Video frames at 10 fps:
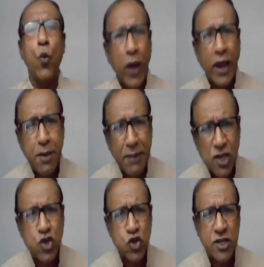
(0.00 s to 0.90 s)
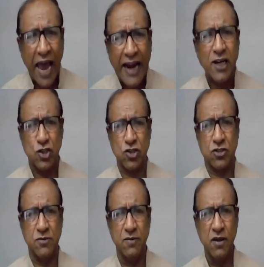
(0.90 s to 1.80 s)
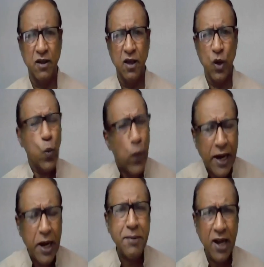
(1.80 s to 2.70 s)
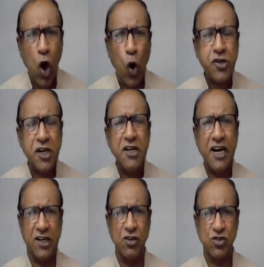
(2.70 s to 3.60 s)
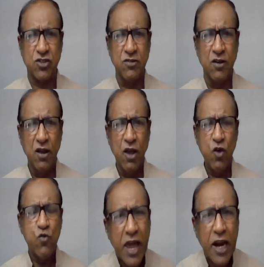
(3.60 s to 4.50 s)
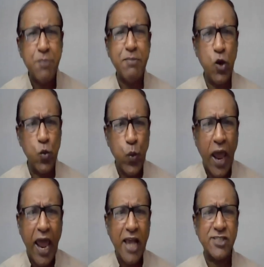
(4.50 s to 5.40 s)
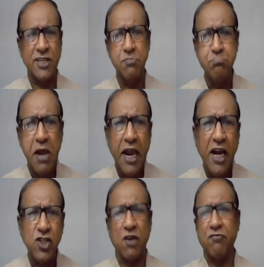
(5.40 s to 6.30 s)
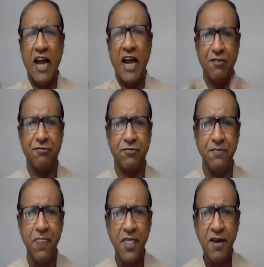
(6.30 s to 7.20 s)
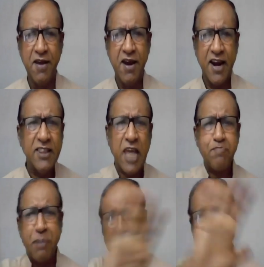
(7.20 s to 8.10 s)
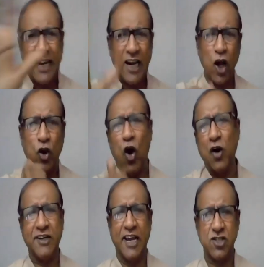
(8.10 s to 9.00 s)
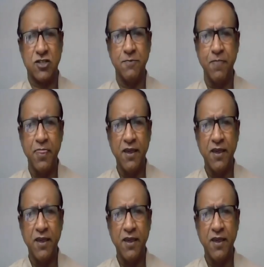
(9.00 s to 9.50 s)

very many channels, very many alternatives, very many ways and means of life. In that particular context,